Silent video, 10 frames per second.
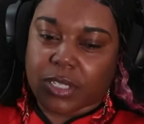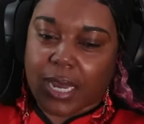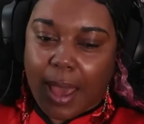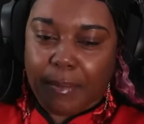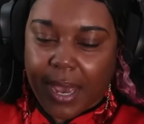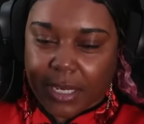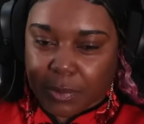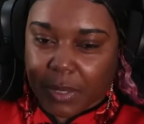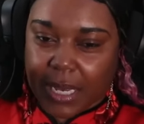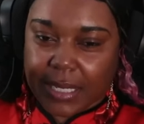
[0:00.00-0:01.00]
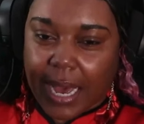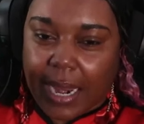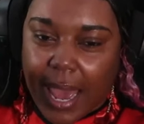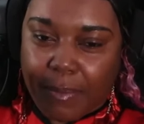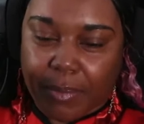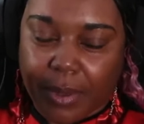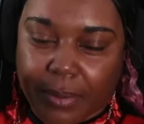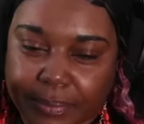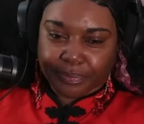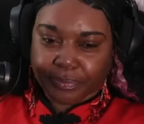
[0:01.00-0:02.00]
to that man just because he got a Happy
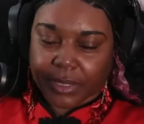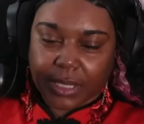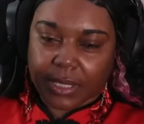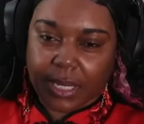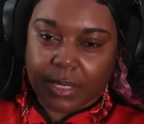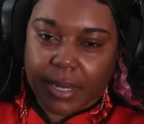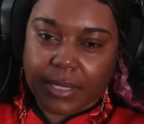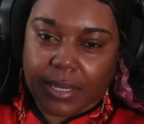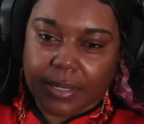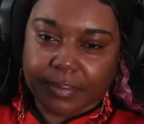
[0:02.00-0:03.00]
Meal? It just doesn't make sense.